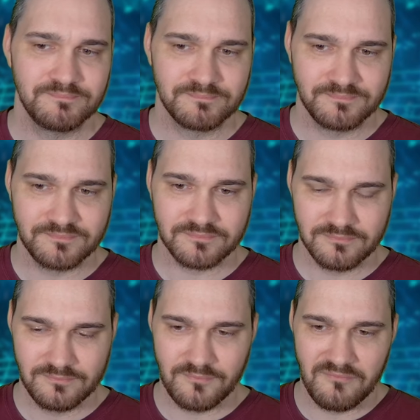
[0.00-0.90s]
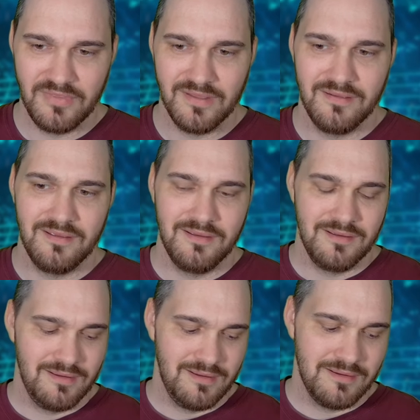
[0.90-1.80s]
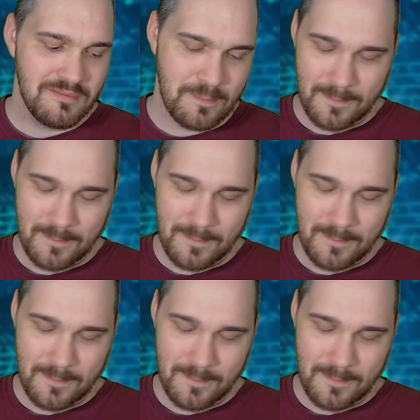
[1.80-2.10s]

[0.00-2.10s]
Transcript: No one is speaking in this clip.